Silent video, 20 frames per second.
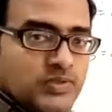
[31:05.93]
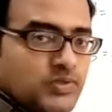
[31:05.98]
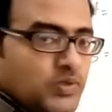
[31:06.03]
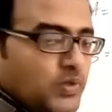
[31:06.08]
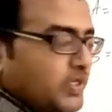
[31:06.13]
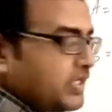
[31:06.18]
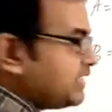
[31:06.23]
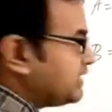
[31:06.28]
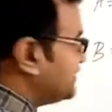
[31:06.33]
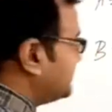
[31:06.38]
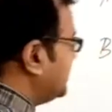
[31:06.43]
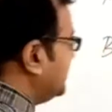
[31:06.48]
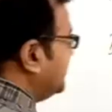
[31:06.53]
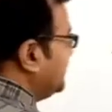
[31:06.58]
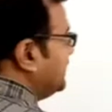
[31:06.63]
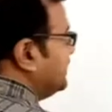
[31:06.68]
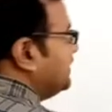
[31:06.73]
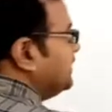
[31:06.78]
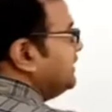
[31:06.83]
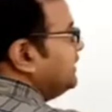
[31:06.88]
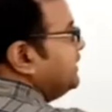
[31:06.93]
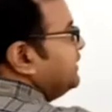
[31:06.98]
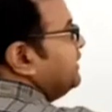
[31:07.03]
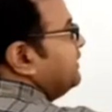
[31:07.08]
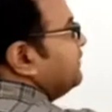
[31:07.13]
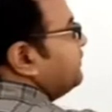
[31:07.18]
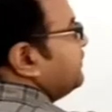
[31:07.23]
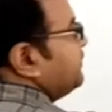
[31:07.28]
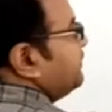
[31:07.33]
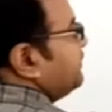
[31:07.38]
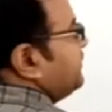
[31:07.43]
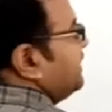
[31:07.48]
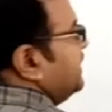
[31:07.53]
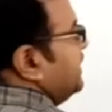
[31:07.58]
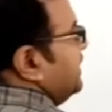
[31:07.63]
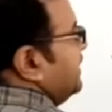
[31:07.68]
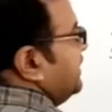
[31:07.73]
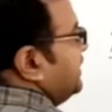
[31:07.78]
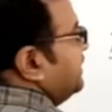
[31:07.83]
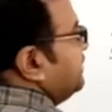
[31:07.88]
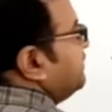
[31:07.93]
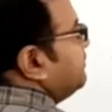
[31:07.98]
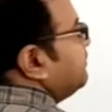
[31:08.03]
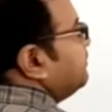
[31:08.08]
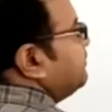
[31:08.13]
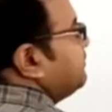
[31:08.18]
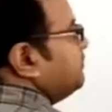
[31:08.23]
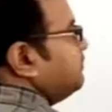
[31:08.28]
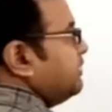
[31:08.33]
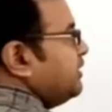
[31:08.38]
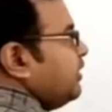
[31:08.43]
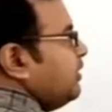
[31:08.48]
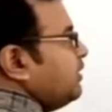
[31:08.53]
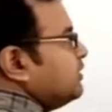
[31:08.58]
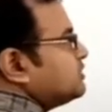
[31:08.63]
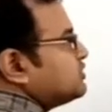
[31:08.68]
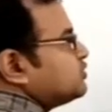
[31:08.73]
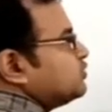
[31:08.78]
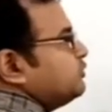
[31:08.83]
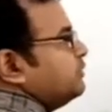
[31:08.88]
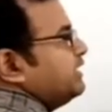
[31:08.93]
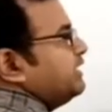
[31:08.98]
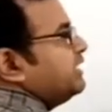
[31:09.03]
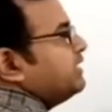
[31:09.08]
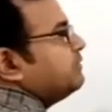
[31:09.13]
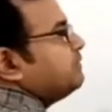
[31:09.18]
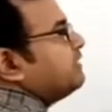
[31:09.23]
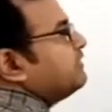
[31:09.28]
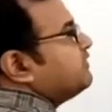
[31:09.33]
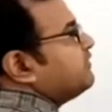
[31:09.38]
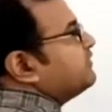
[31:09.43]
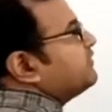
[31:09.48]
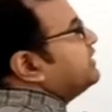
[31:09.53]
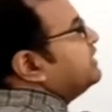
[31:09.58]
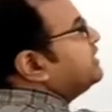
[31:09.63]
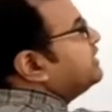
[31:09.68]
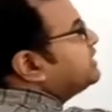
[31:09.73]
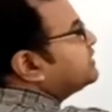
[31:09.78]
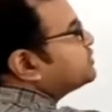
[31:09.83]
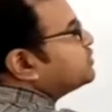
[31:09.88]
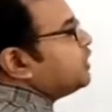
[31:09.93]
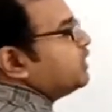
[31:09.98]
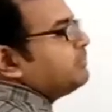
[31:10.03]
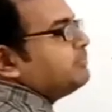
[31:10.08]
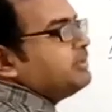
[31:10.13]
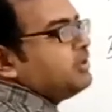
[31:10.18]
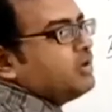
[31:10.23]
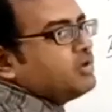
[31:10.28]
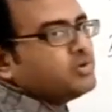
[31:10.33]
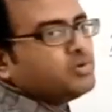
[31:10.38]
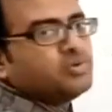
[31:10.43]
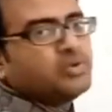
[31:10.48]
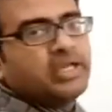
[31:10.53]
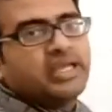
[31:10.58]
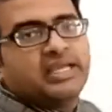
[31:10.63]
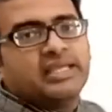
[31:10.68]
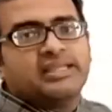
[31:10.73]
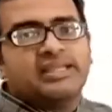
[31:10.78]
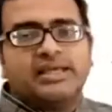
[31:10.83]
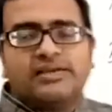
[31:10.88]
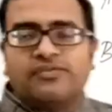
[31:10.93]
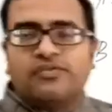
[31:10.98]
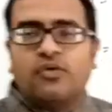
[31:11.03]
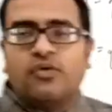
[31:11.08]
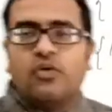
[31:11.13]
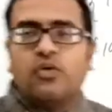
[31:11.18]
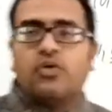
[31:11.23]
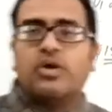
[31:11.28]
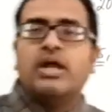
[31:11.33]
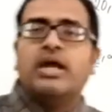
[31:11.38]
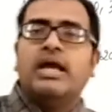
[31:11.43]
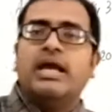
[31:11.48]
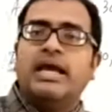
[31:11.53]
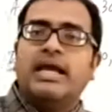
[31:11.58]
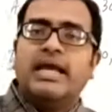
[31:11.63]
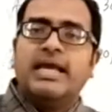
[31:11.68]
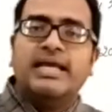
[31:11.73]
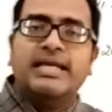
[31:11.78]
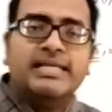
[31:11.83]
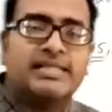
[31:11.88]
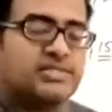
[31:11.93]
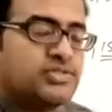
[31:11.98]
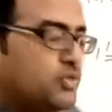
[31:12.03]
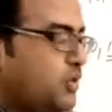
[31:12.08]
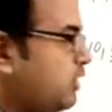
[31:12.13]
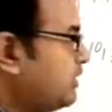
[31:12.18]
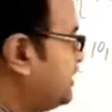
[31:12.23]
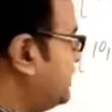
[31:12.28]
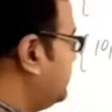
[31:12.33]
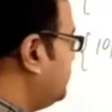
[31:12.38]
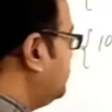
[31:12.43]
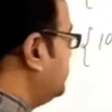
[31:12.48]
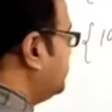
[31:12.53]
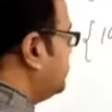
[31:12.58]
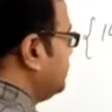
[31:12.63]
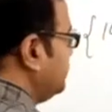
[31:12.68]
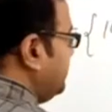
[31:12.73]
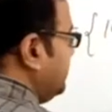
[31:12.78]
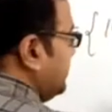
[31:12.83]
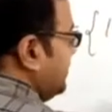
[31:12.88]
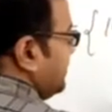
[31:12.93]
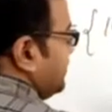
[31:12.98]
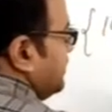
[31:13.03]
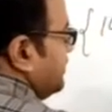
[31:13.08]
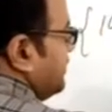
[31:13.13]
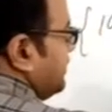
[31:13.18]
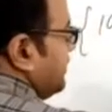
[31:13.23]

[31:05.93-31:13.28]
So, you can say 15 belongs to B, but 15 does not belong to A. Therefore, A is not equal to B.